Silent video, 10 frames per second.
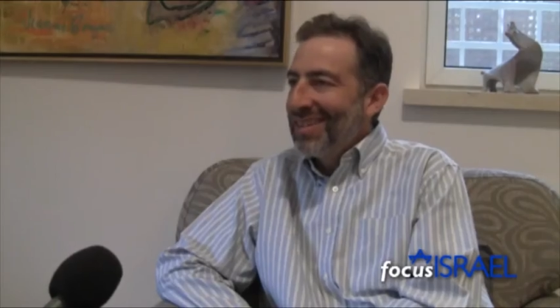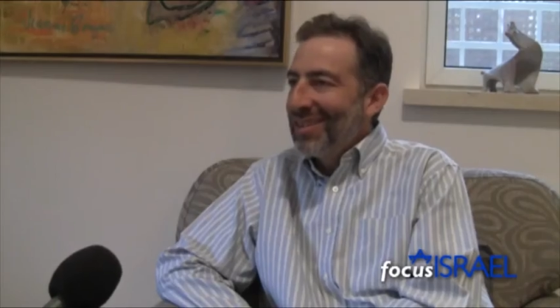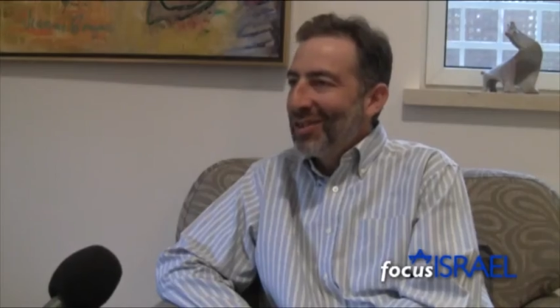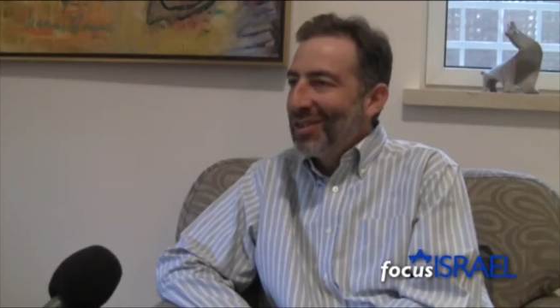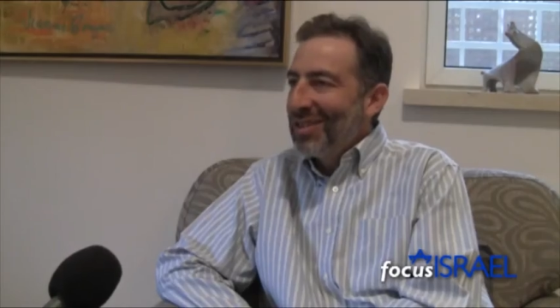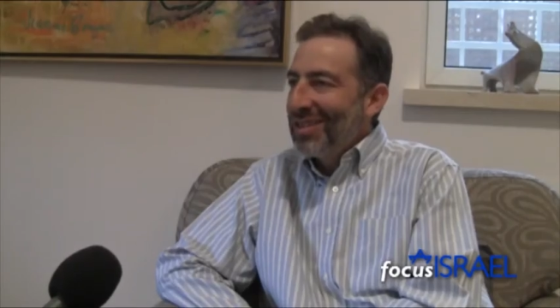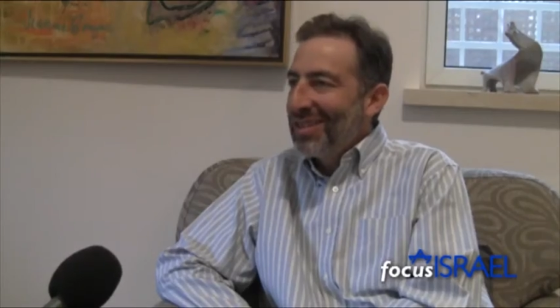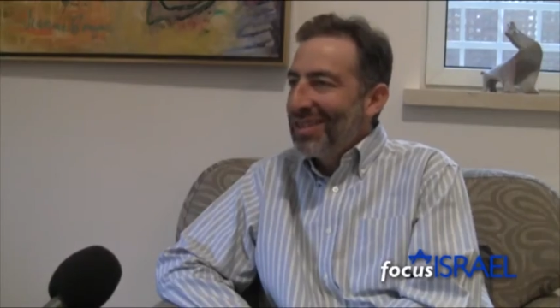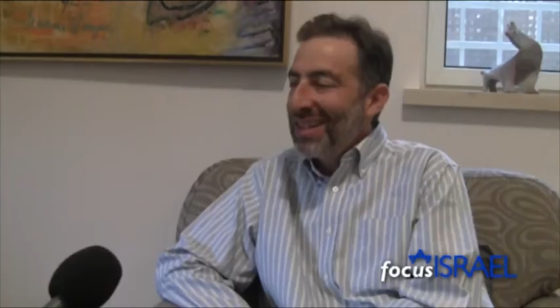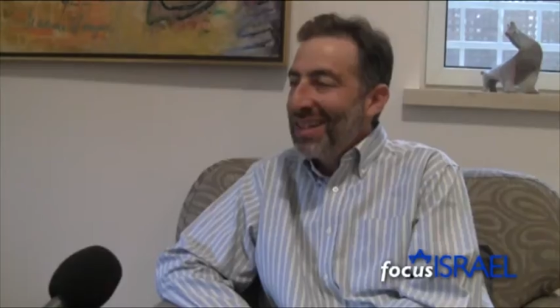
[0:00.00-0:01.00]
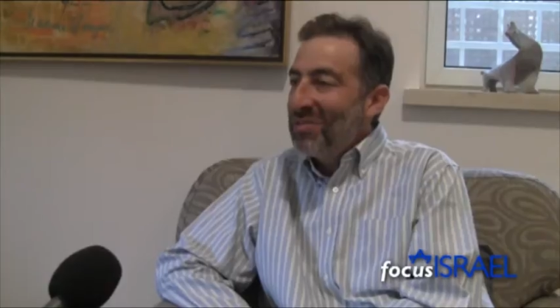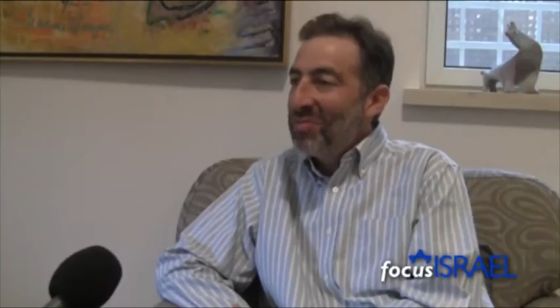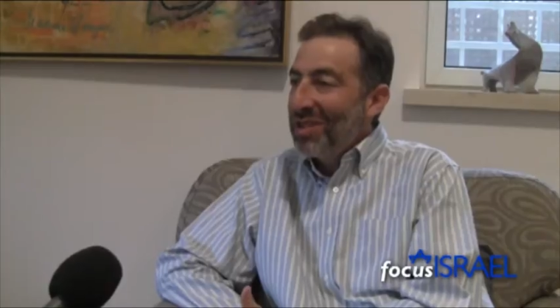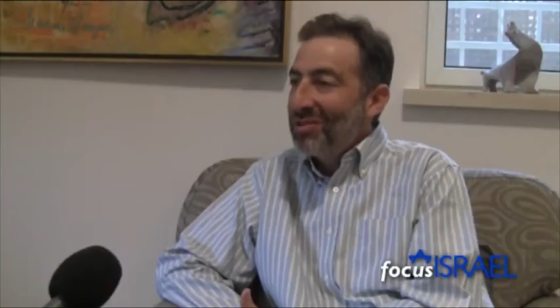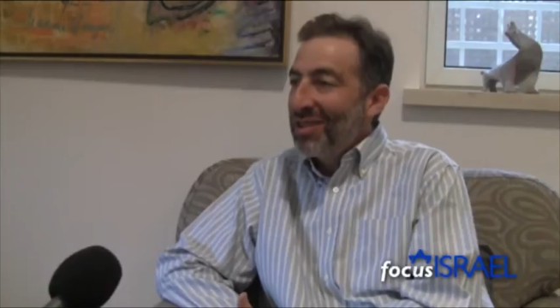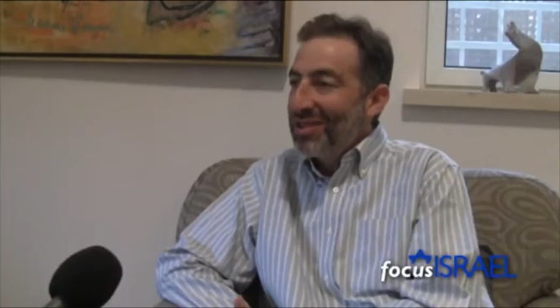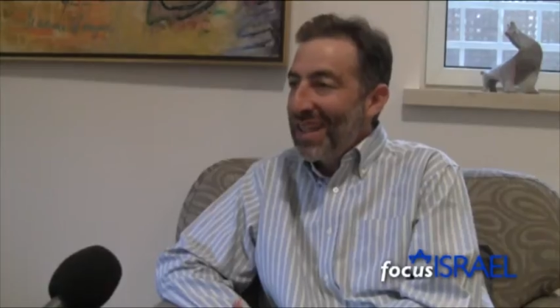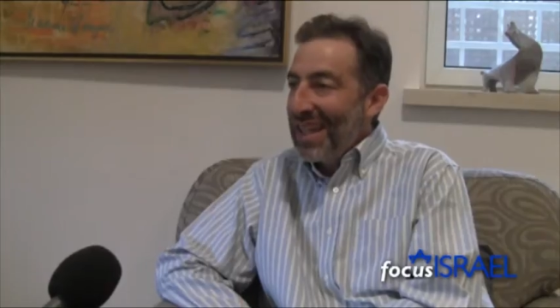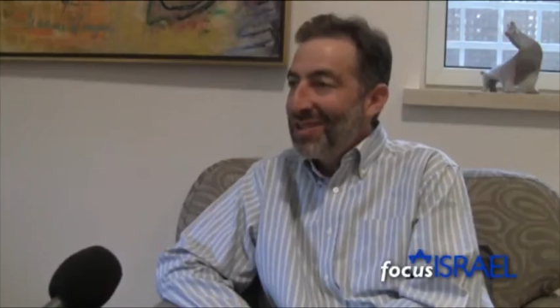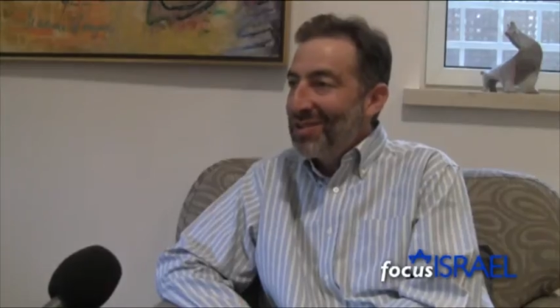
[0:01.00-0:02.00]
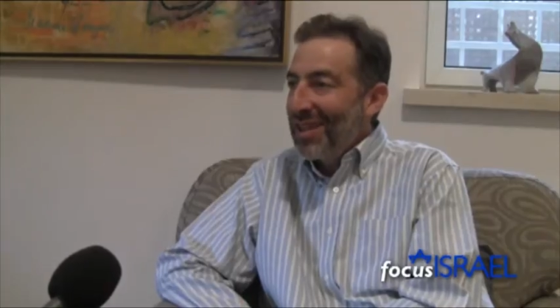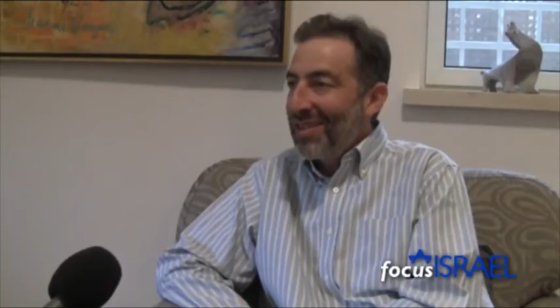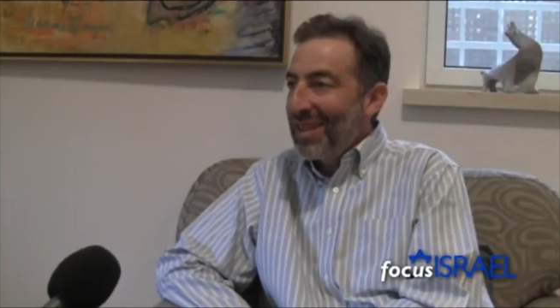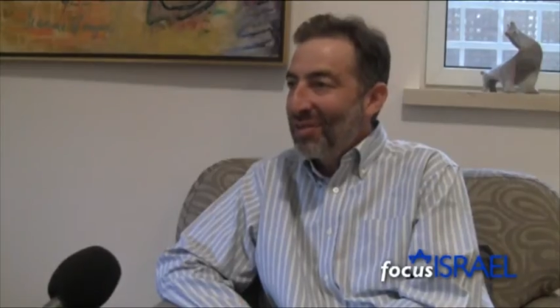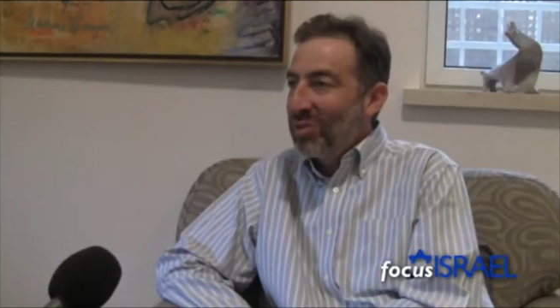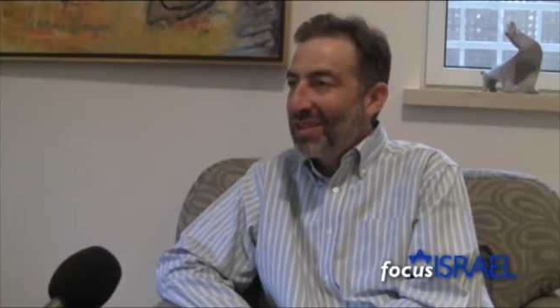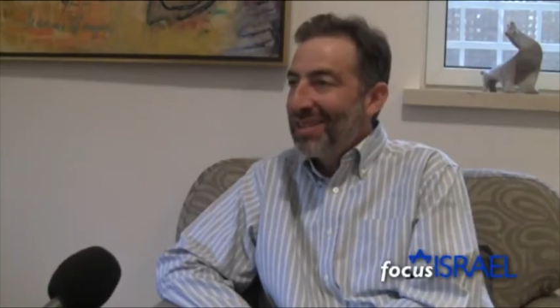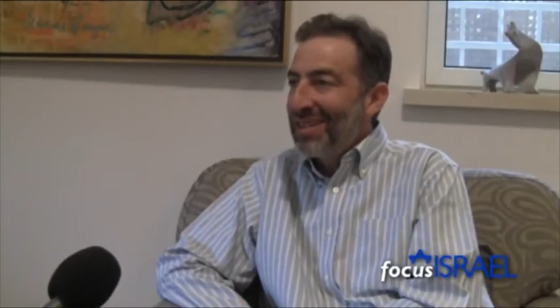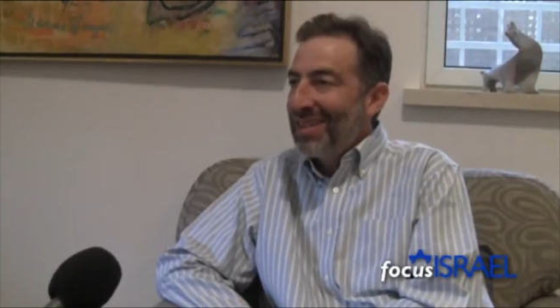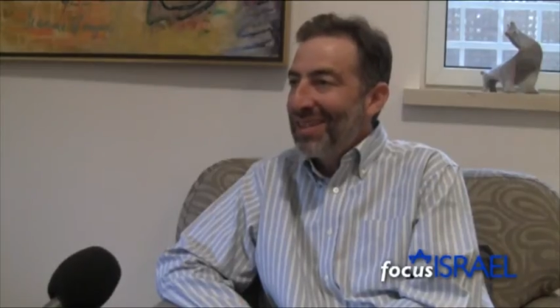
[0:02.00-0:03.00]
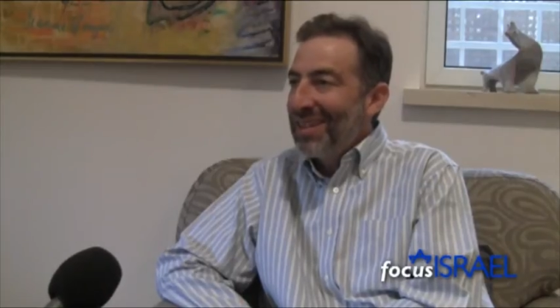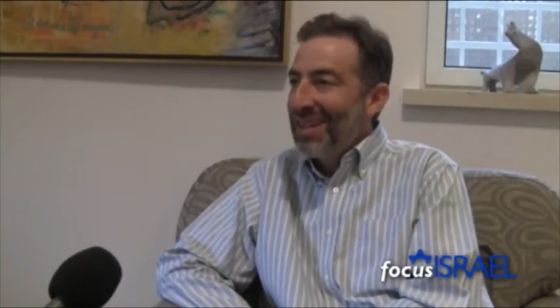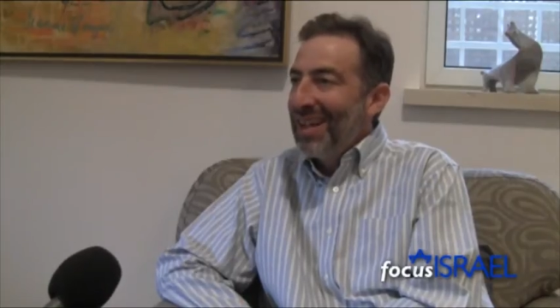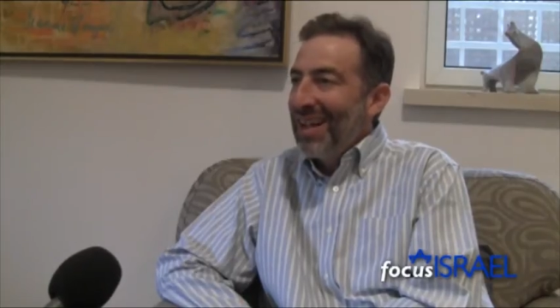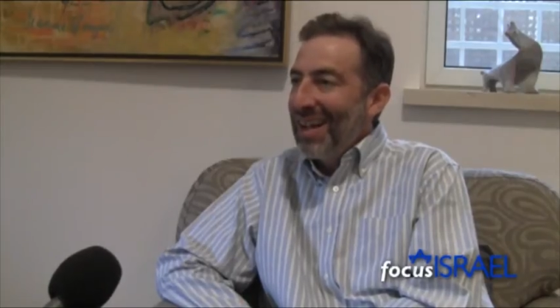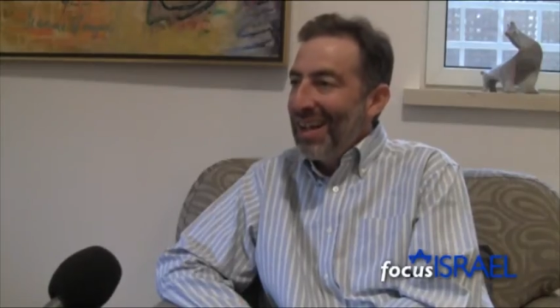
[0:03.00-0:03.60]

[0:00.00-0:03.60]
Saul Singer lives in Jerusalem. His and Dan Senor's book